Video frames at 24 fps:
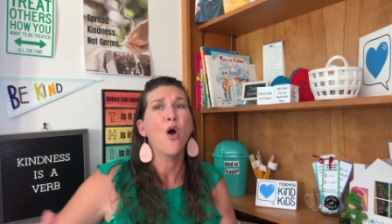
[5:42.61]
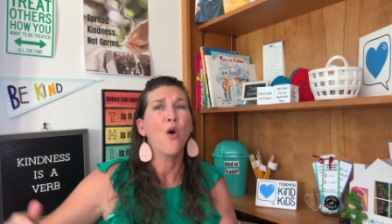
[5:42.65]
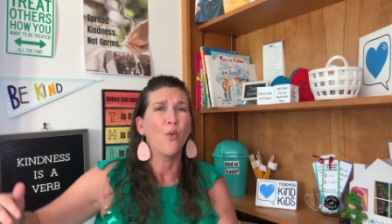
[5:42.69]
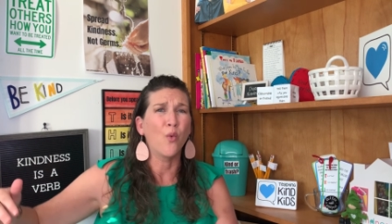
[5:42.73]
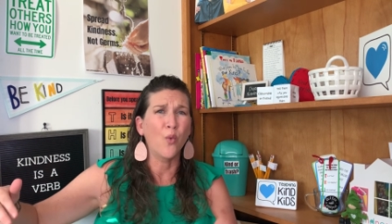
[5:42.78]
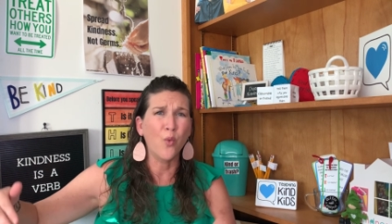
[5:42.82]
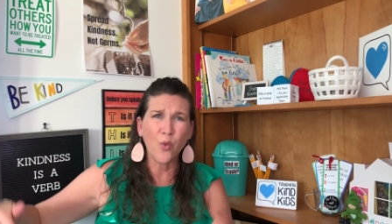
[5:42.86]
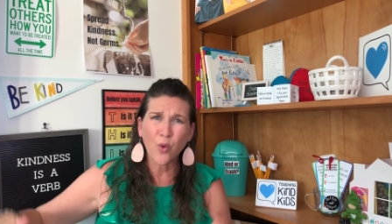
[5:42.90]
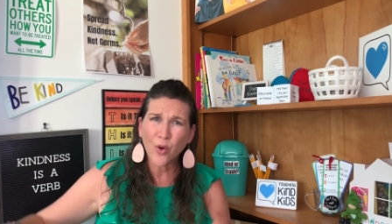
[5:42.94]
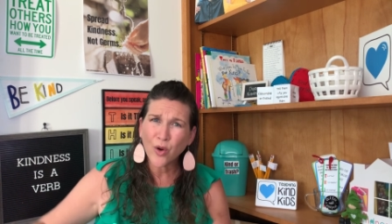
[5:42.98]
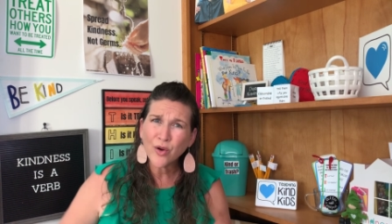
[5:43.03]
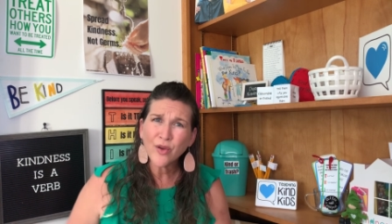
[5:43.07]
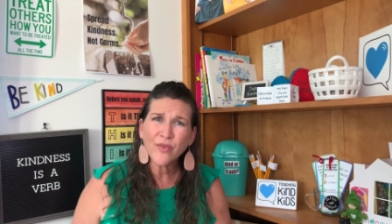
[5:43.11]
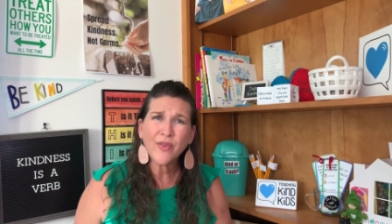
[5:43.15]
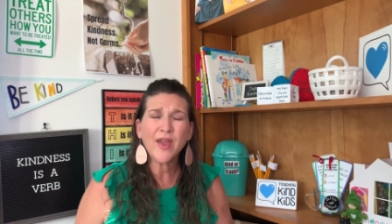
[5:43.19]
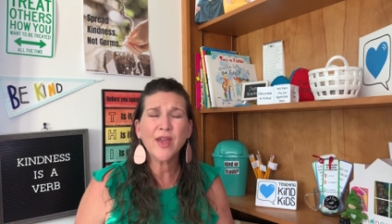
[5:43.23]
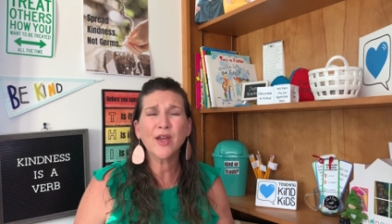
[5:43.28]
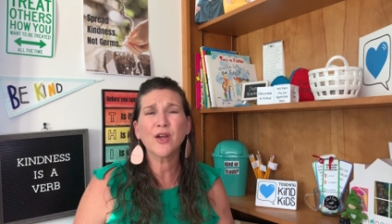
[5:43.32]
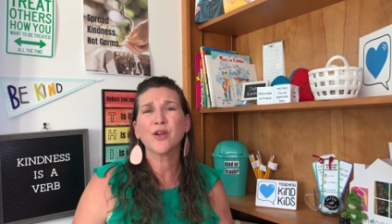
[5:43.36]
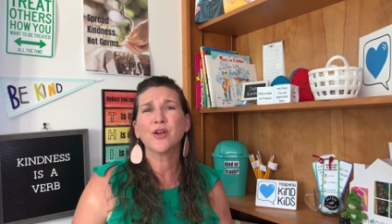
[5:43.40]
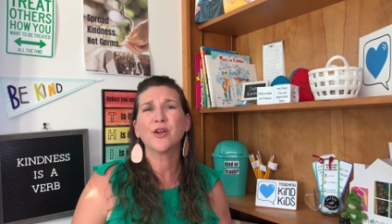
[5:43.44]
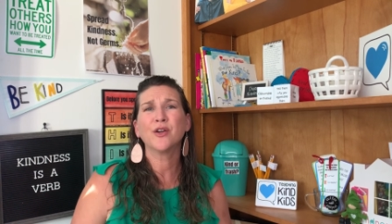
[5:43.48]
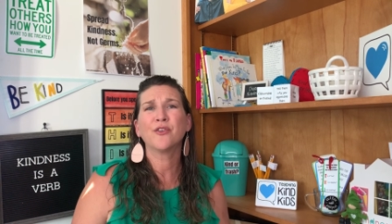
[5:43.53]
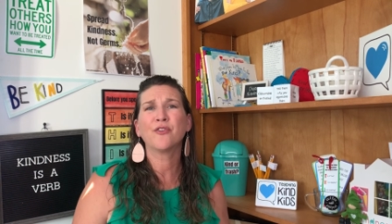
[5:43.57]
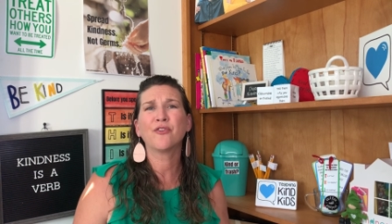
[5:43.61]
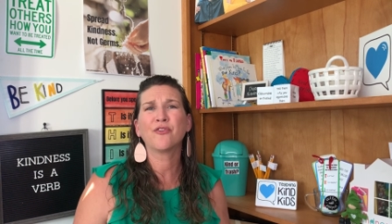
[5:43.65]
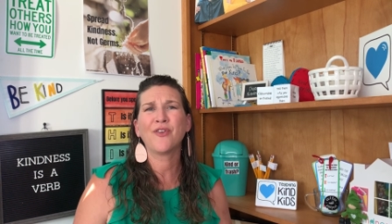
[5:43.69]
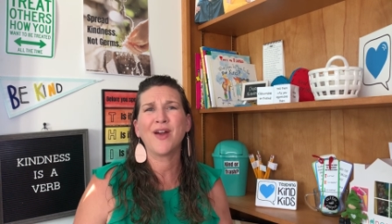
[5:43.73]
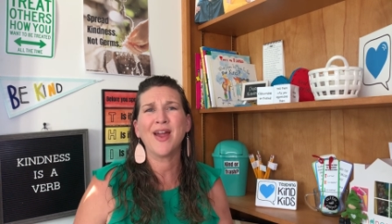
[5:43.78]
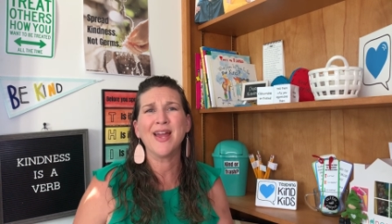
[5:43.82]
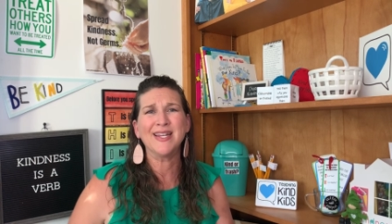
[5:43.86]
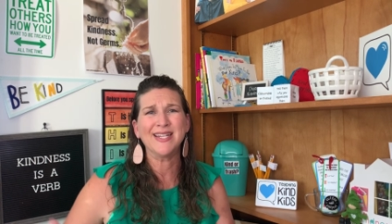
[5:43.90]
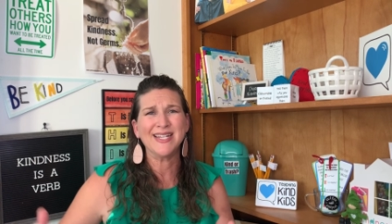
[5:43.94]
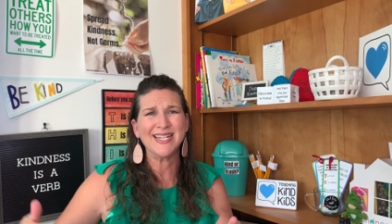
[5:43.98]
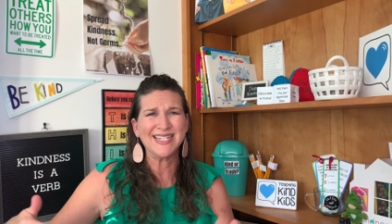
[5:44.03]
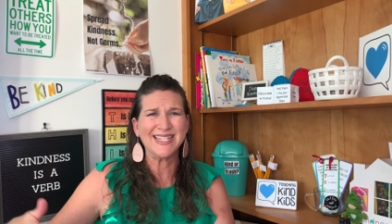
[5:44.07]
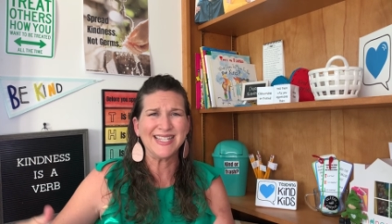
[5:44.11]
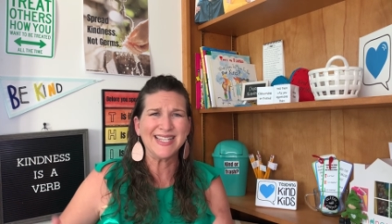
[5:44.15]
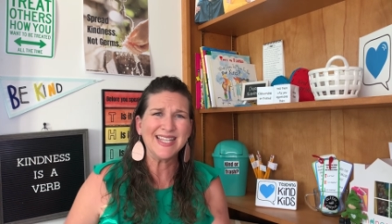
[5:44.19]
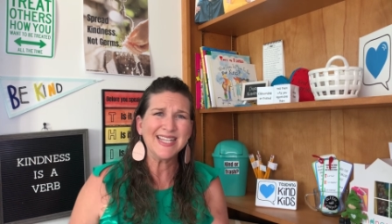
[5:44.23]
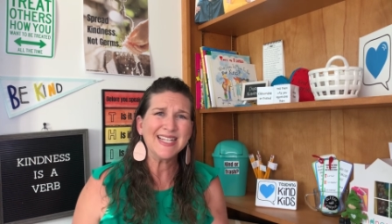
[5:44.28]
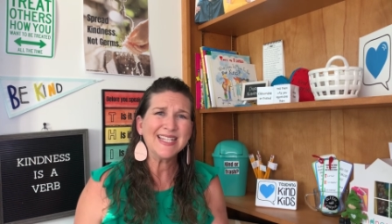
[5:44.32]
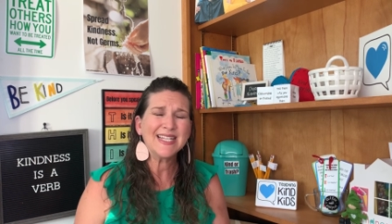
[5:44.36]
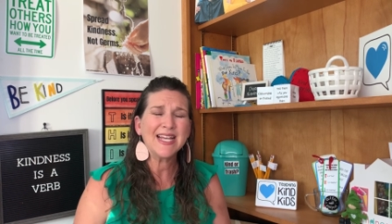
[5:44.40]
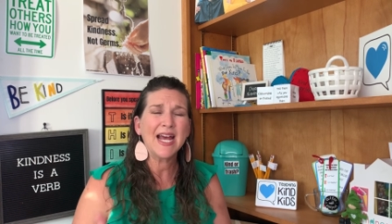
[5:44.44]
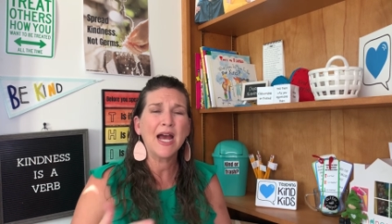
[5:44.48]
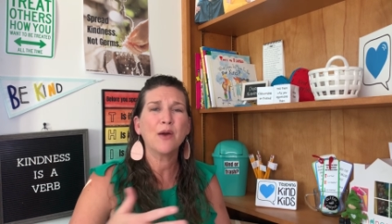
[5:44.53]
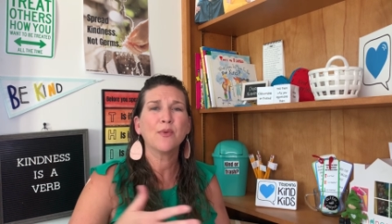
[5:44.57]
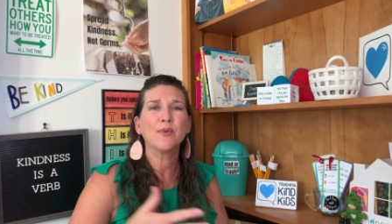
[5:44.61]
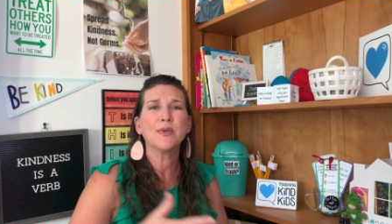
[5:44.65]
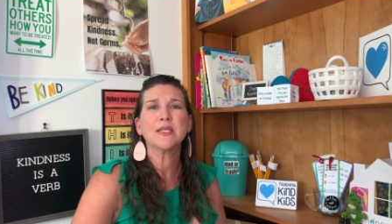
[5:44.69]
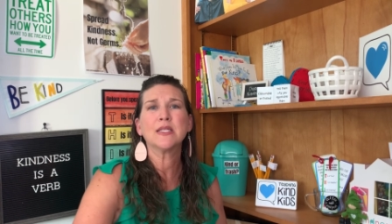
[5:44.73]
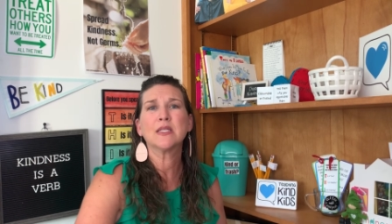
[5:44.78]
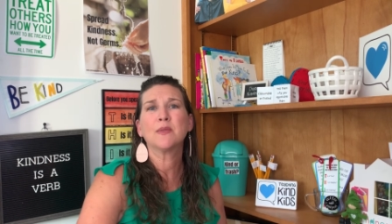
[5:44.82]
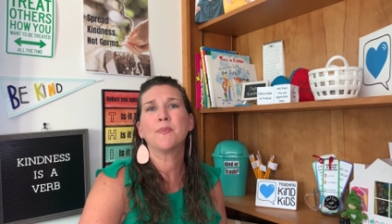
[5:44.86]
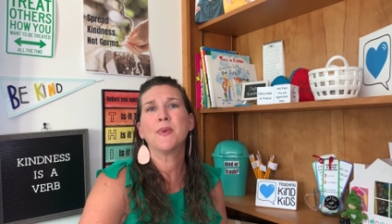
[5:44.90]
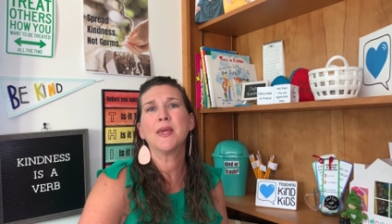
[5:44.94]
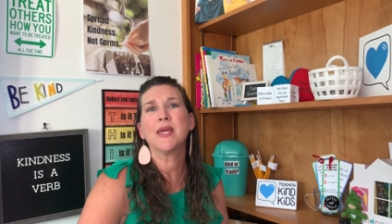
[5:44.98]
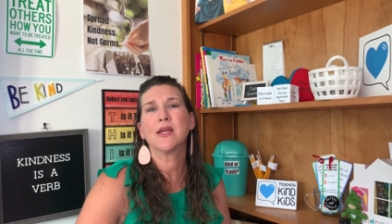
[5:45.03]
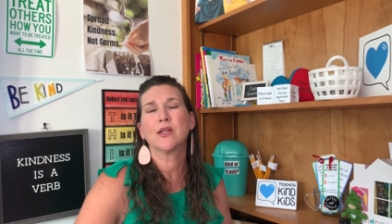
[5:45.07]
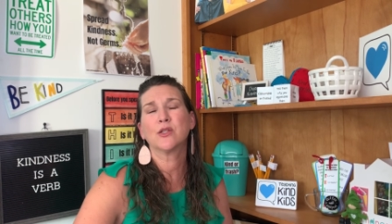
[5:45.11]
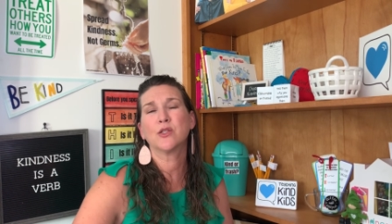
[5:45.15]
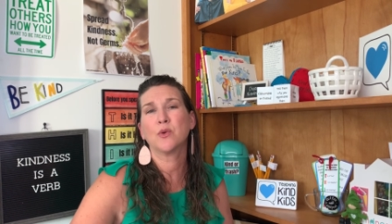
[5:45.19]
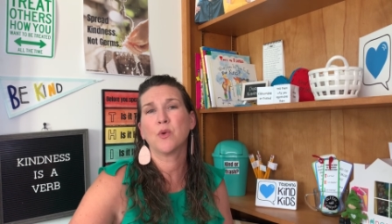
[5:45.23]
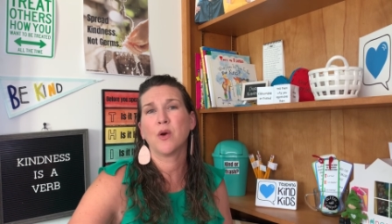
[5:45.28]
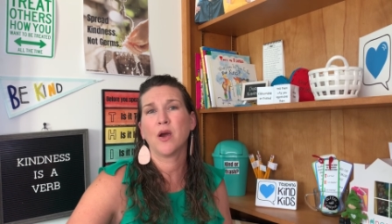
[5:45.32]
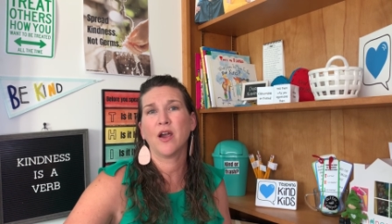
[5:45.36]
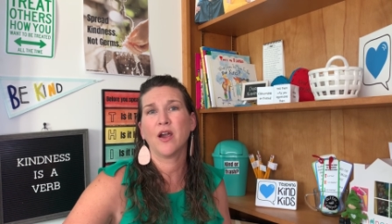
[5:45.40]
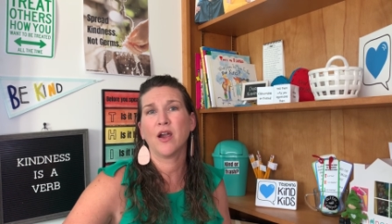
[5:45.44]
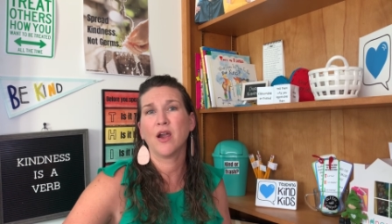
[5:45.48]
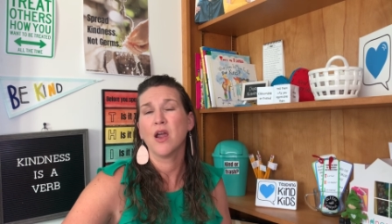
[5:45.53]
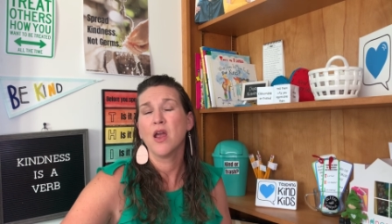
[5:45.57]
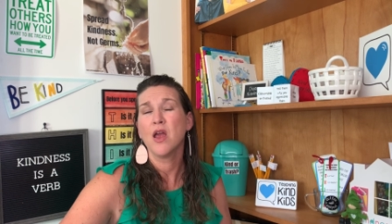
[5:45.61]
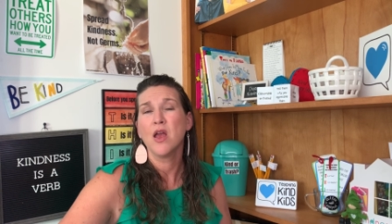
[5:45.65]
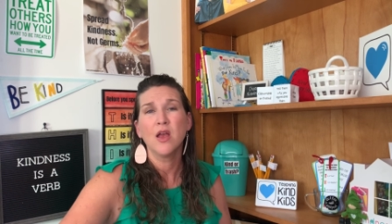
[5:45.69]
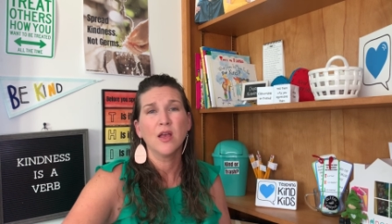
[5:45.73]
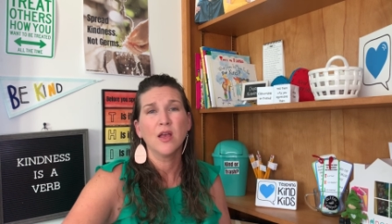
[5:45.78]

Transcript: Were they a good friend? Is this how we speak to our